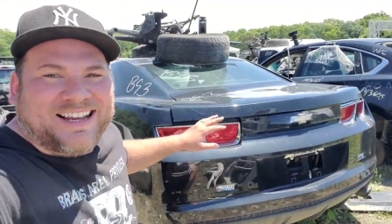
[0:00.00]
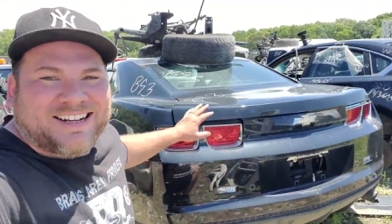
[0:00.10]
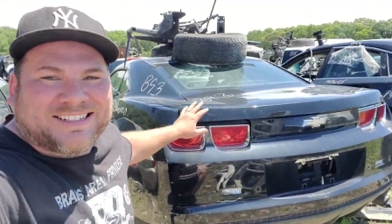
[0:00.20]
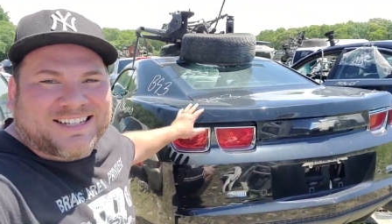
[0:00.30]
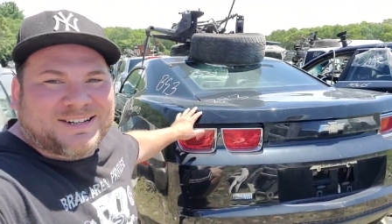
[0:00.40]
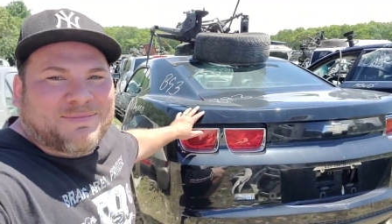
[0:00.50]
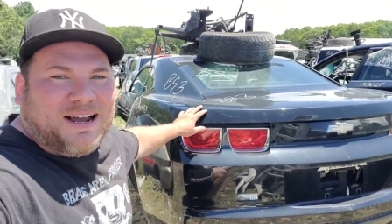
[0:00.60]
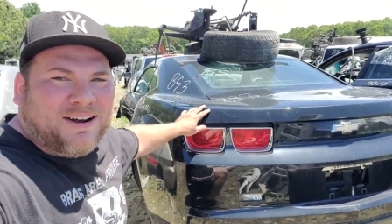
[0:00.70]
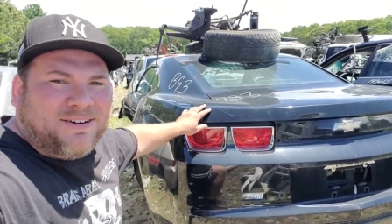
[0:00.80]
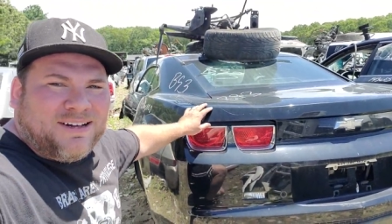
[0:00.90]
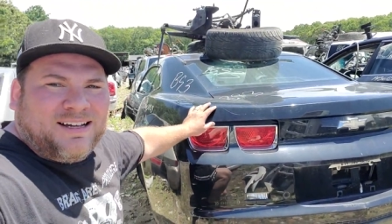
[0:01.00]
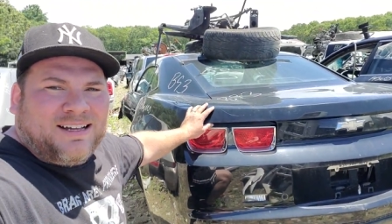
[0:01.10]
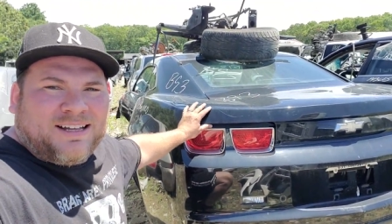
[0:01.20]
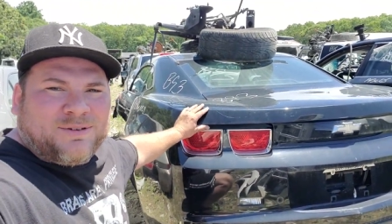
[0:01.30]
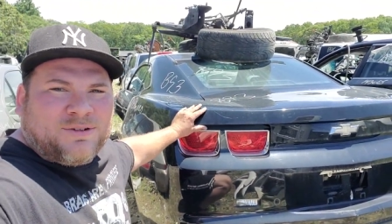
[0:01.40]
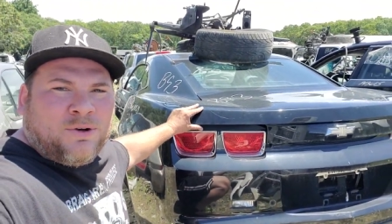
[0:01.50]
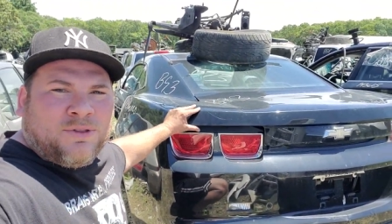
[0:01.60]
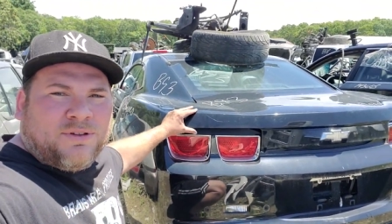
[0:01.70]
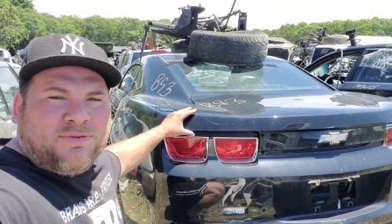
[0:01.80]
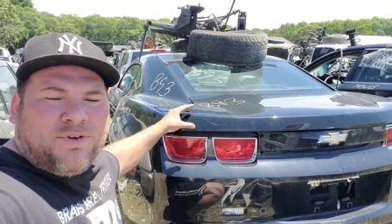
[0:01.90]
Here's the Camaro that was
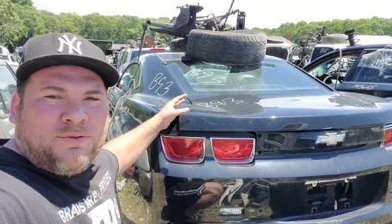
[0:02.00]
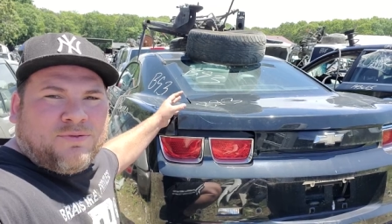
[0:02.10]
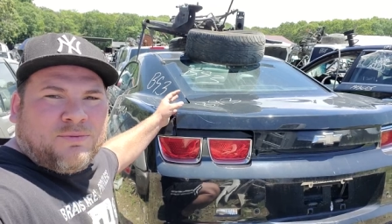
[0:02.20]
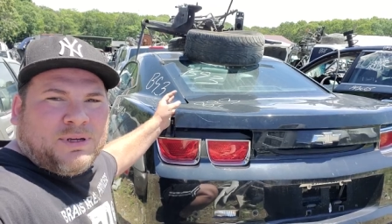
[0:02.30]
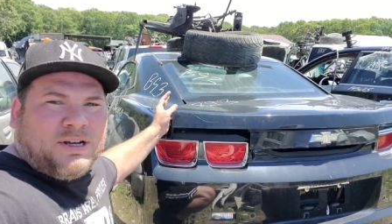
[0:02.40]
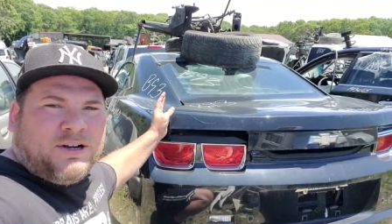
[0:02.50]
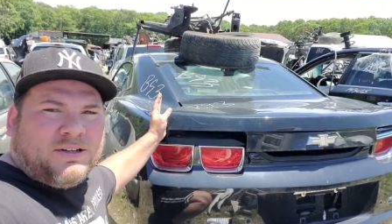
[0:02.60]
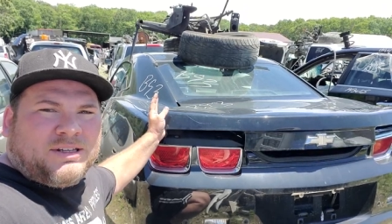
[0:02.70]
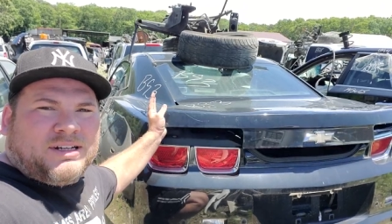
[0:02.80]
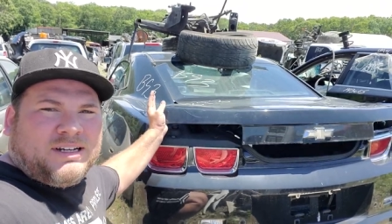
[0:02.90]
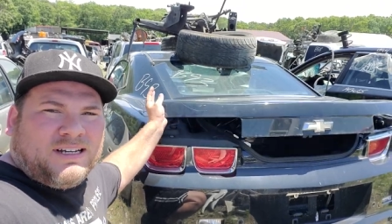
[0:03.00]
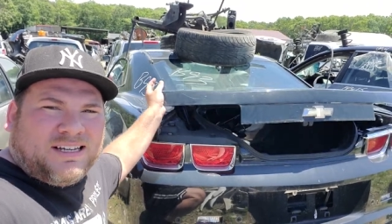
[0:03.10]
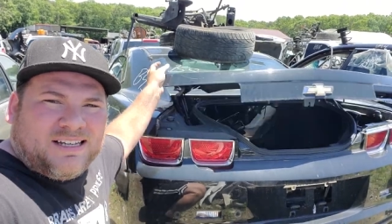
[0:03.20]
holding the phone for me earlier.